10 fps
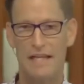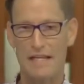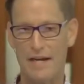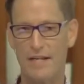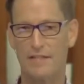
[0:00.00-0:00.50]

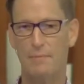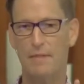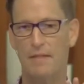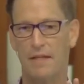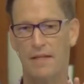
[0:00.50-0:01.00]
not to
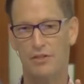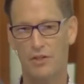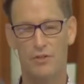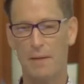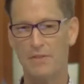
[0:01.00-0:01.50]
be
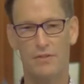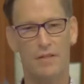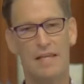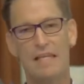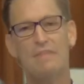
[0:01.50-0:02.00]
judgmental,
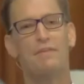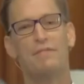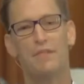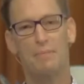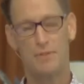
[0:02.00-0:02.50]
even
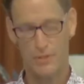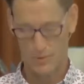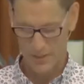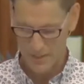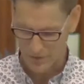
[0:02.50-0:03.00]
of someone so
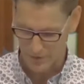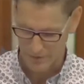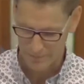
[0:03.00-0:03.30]
skilled.